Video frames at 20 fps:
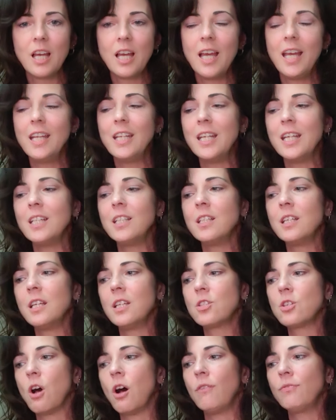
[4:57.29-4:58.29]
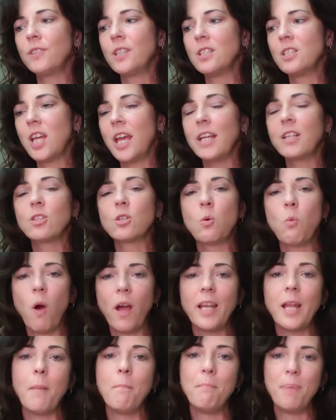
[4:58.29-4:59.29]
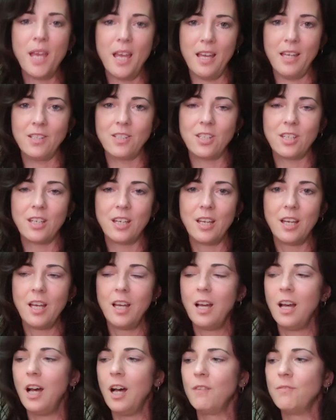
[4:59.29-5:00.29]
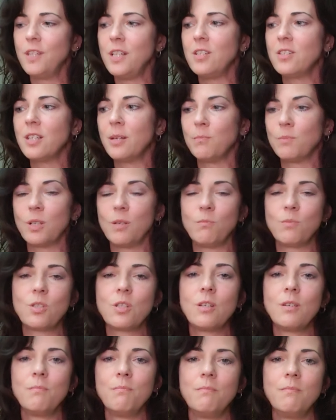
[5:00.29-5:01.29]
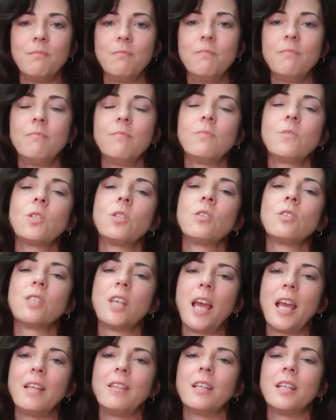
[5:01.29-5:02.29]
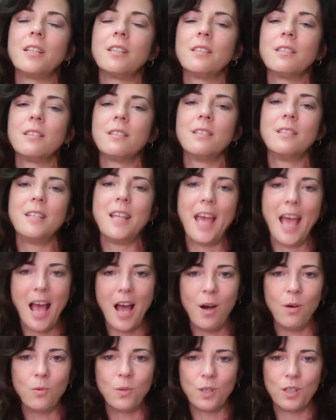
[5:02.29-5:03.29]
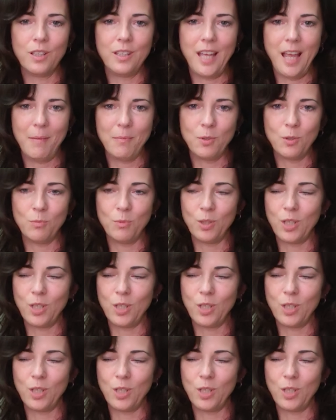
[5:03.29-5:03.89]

And it often takes quite a bit of these symptoms to say that now we're in the abnormal